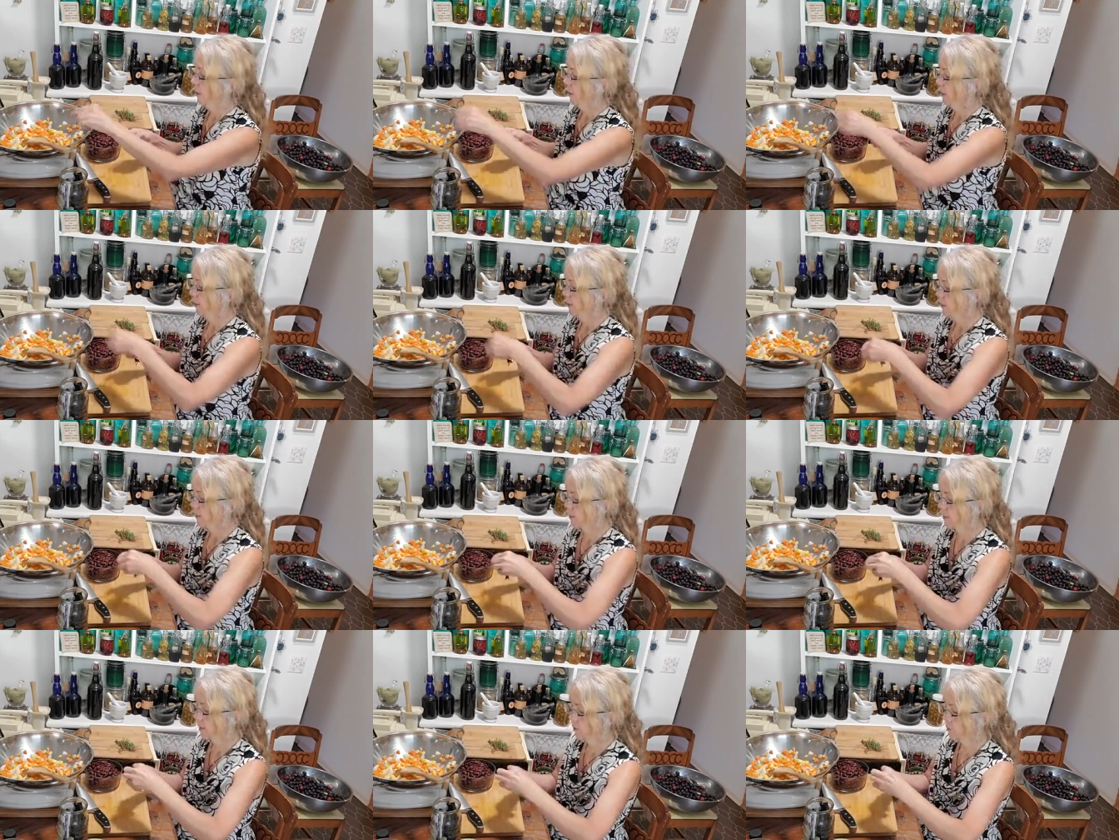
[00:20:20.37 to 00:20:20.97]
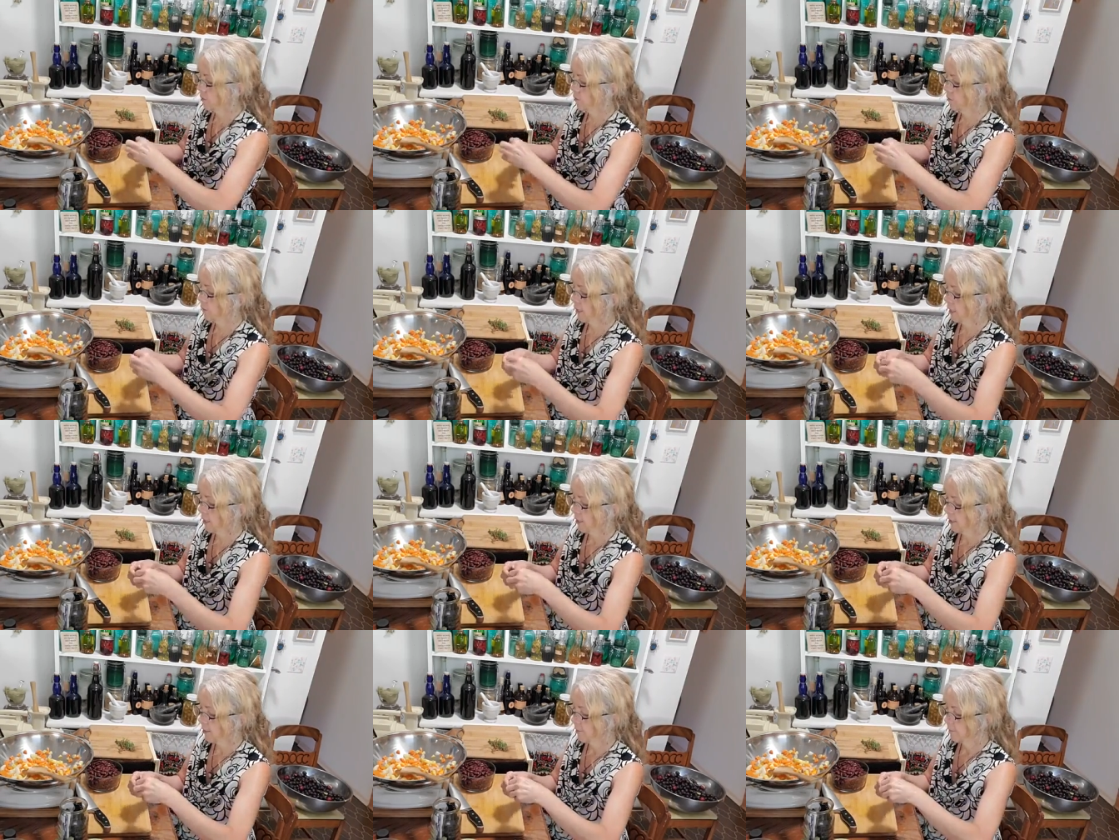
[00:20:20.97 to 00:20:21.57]
So
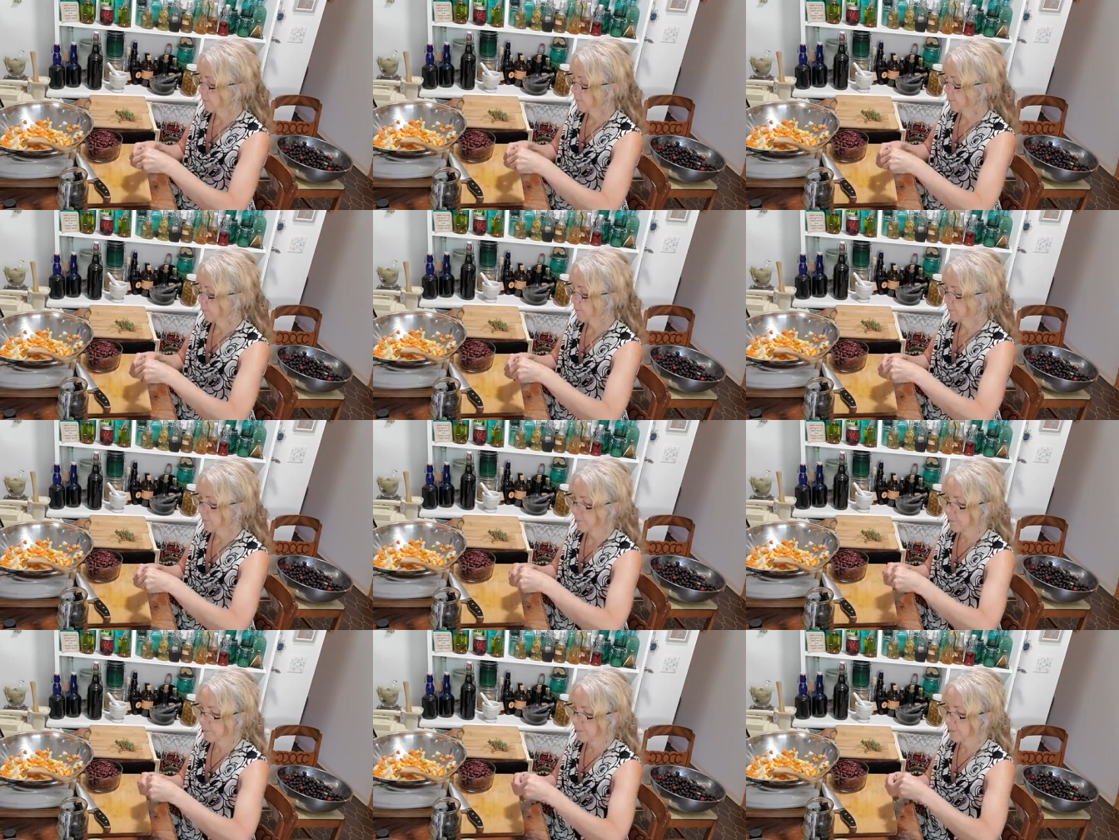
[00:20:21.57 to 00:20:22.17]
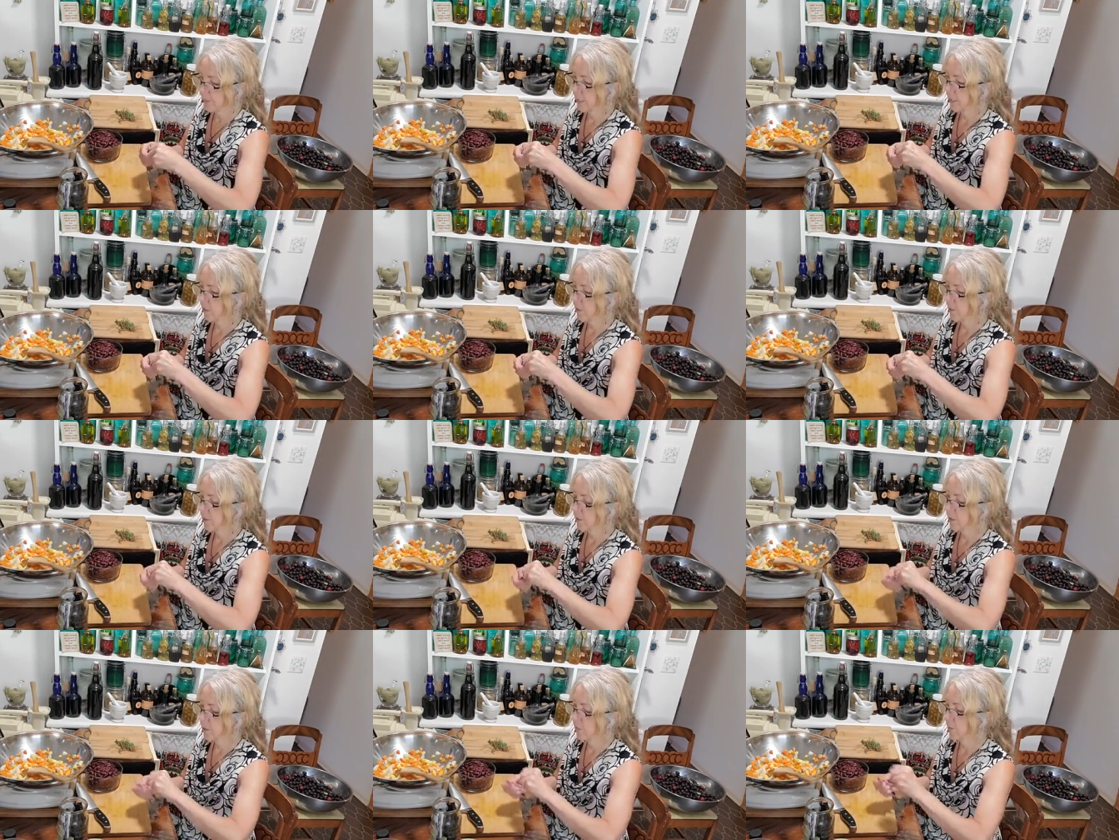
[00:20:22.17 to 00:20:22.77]
it
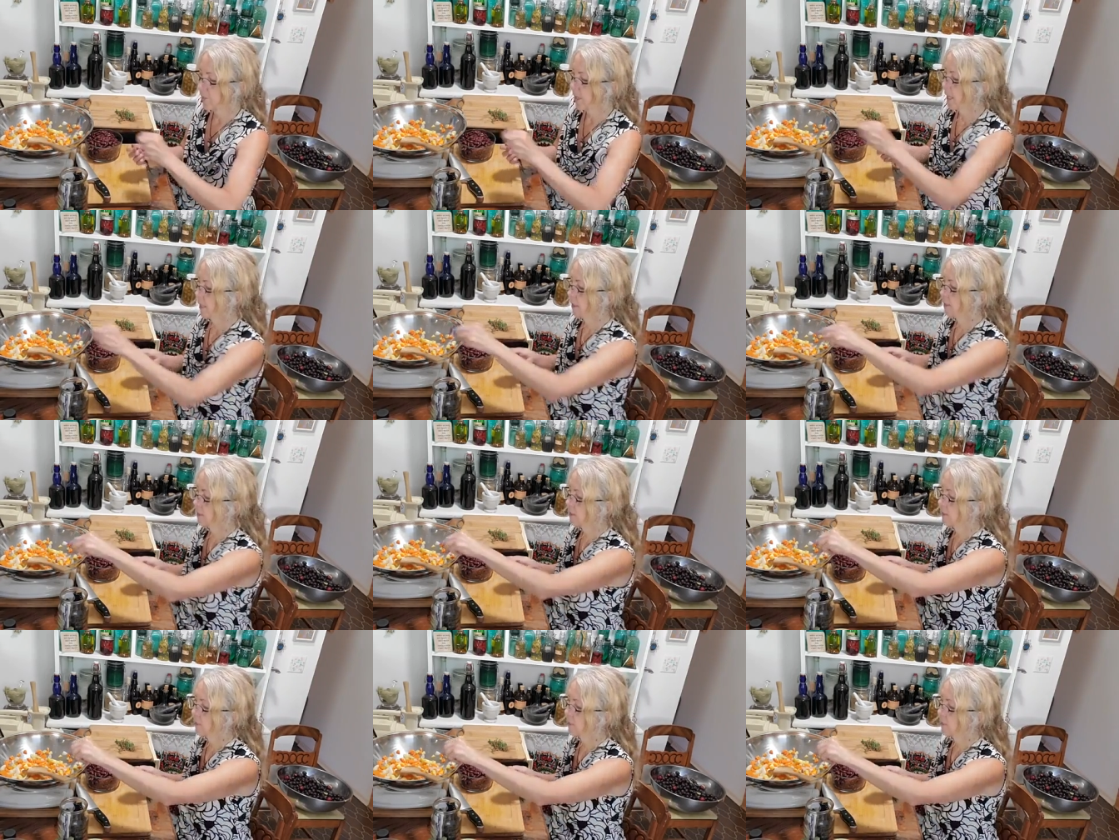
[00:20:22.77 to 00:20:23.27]
also has,